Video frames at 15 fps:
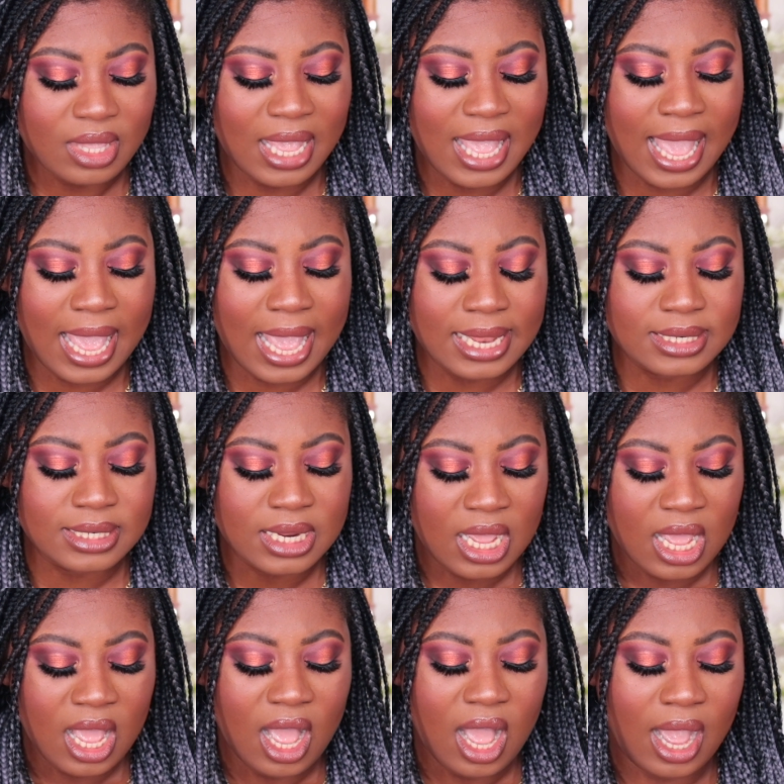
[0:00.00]
And
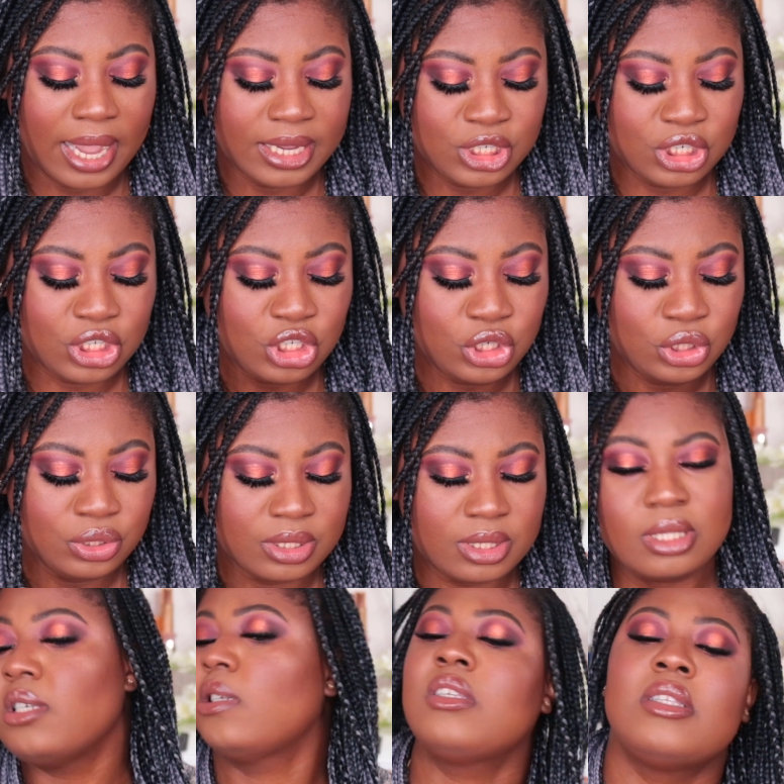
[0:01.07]
I just used
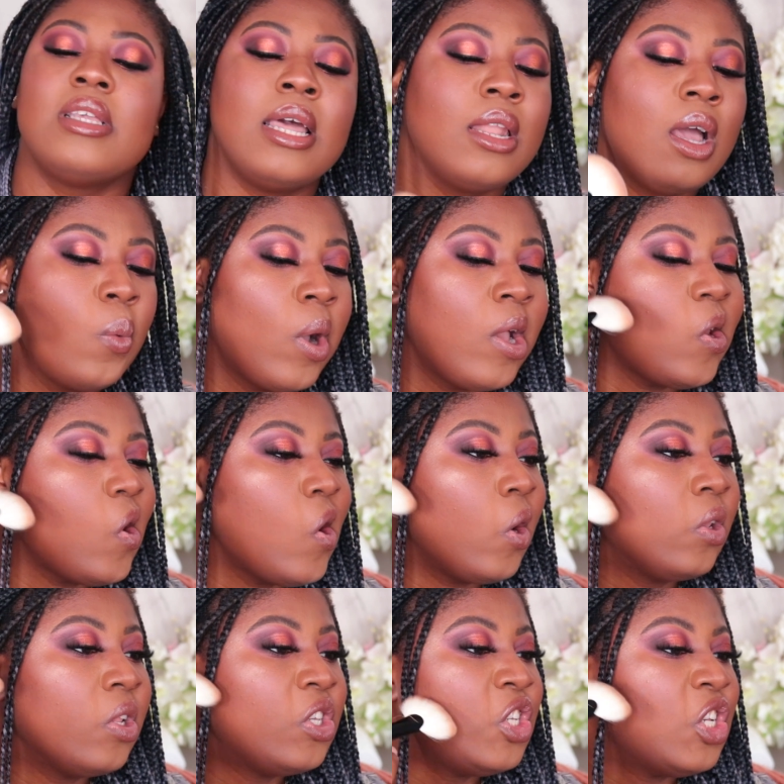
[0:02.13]
this and I went in
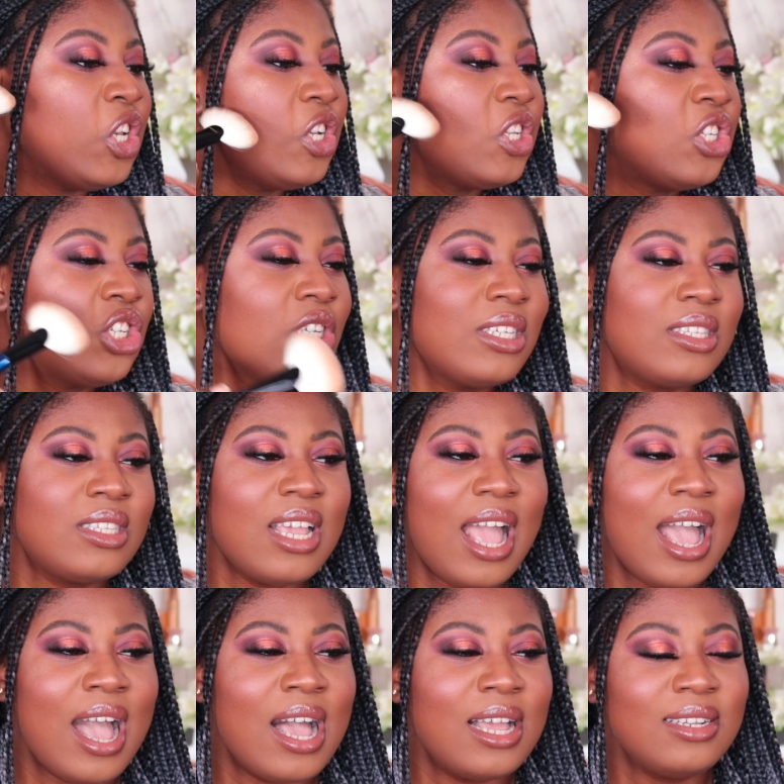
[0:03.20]
on the cheeks just to
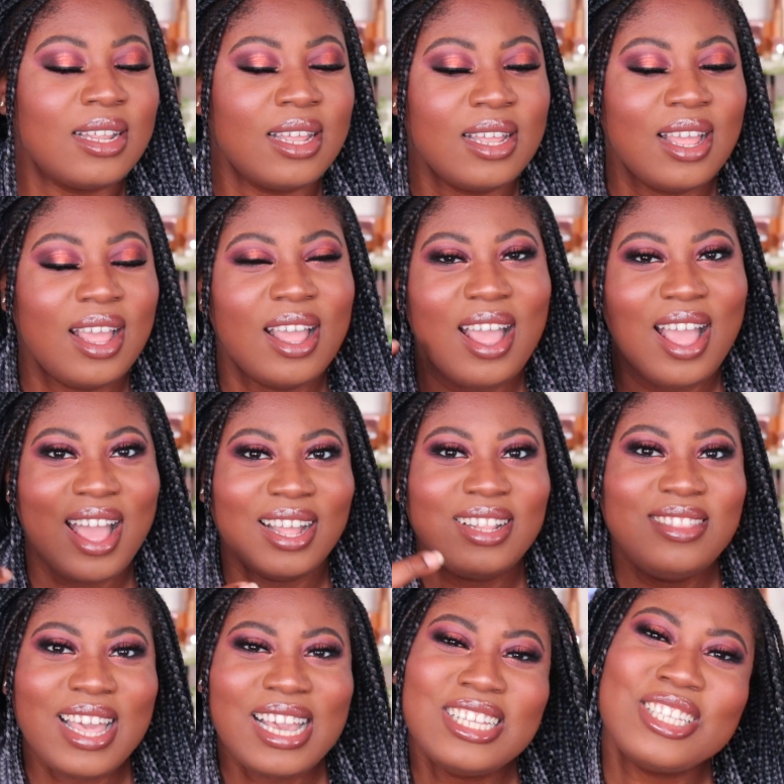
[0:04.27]
add
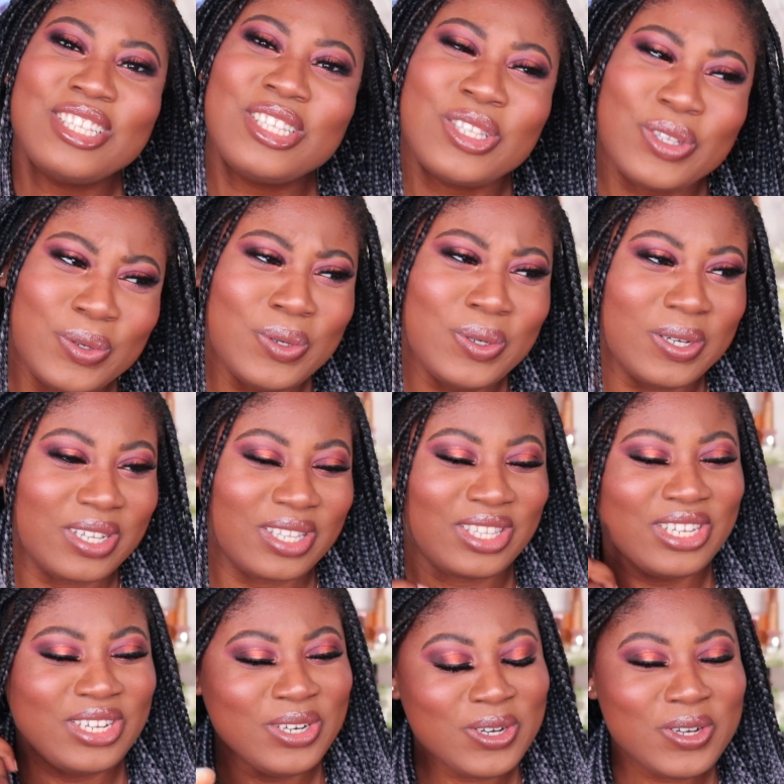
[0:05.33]
that sauce.
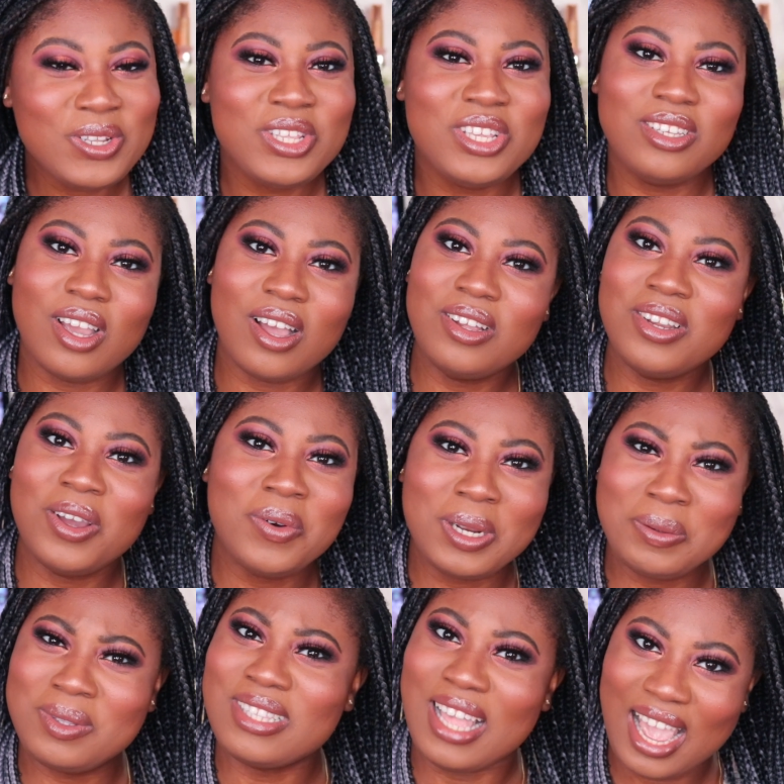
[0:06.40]
You know, y'all know what
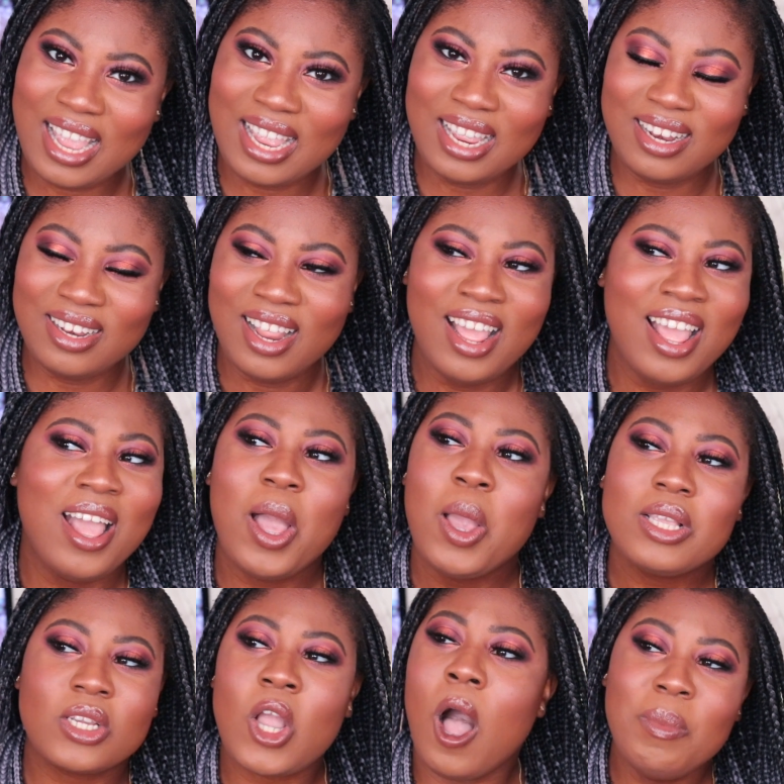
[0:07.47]
I'm saying?
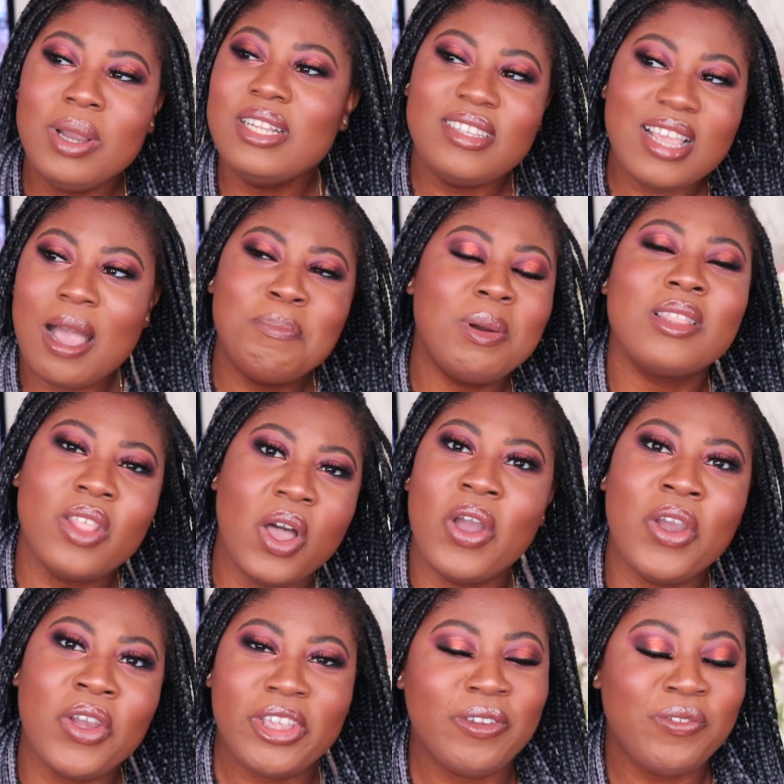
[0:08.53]
Comment down
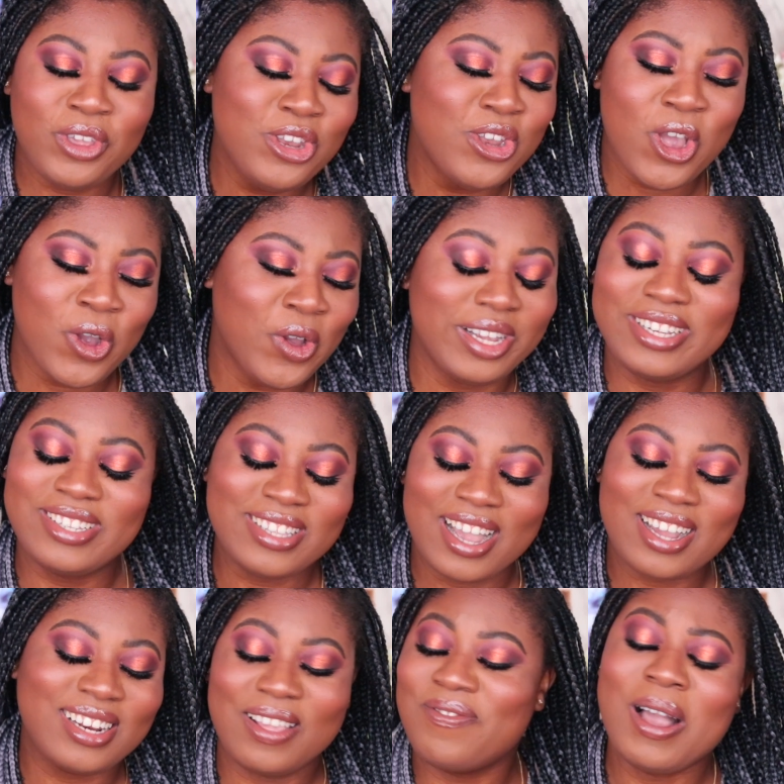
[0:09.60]
below if you know
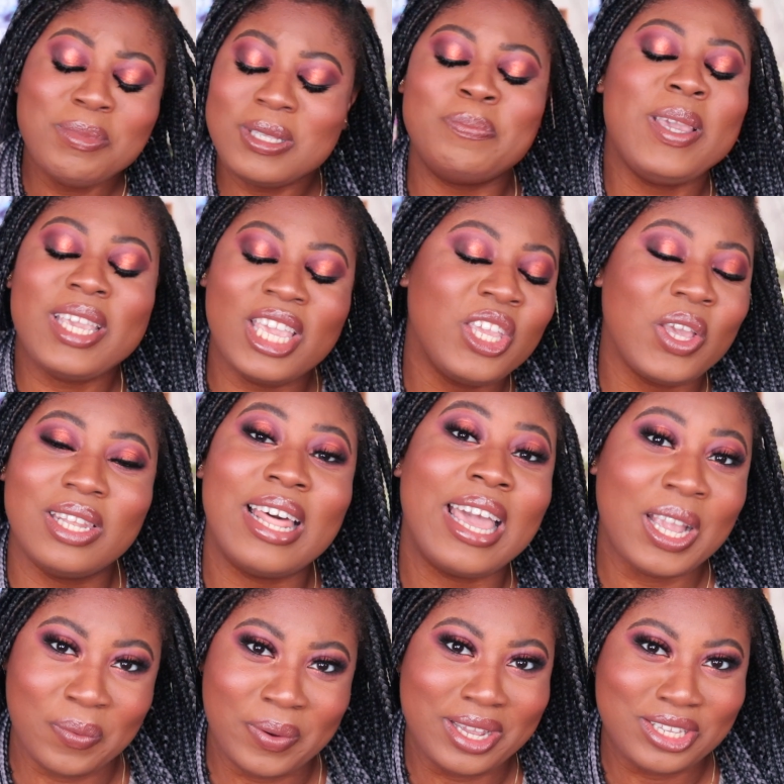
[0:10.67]
exactly, if I'm speaking your
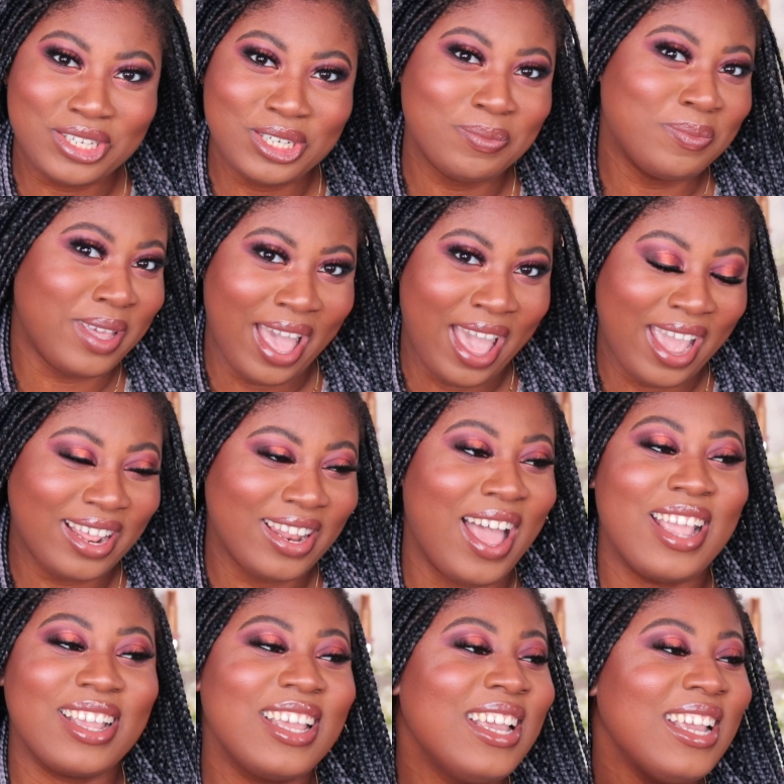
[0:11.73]
language, okay?
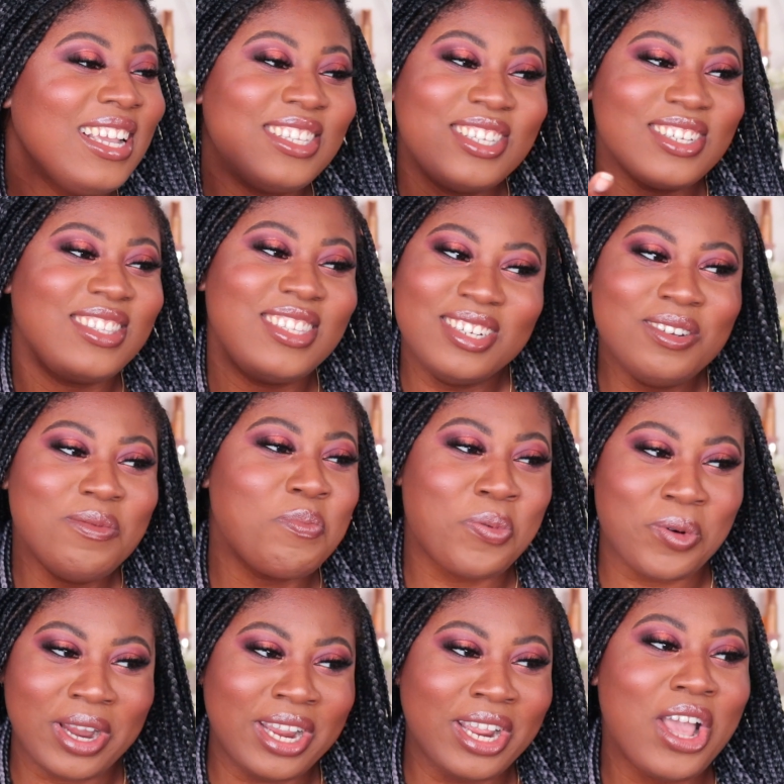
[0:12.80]
Like, it just didn't
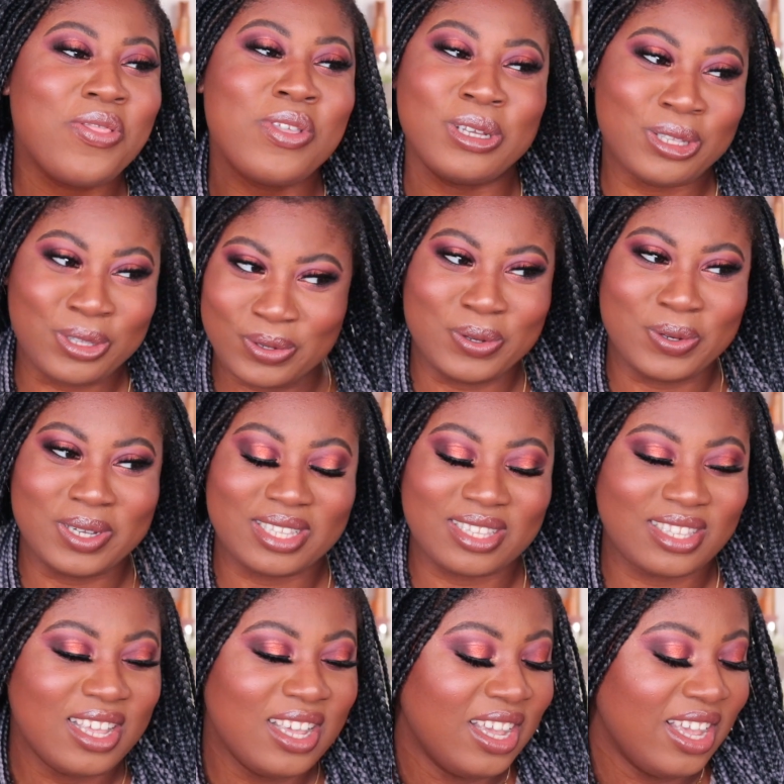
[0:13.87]
bring the sauce.